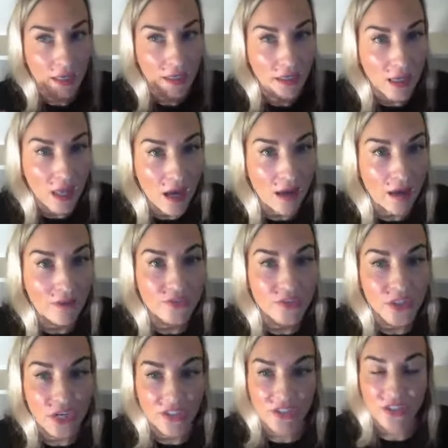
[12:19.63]
love
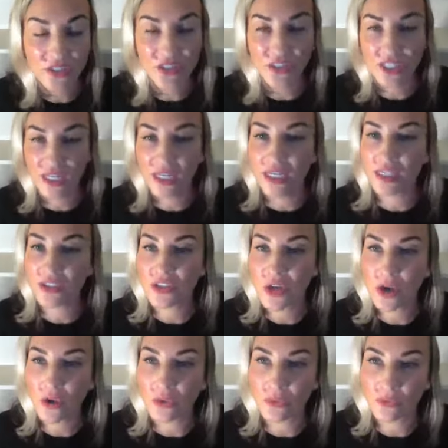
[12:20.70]
doesn't seek its
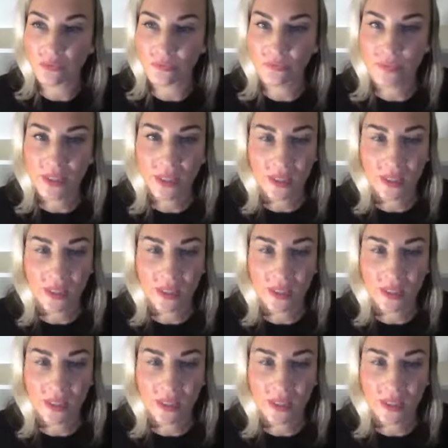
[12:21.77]
own.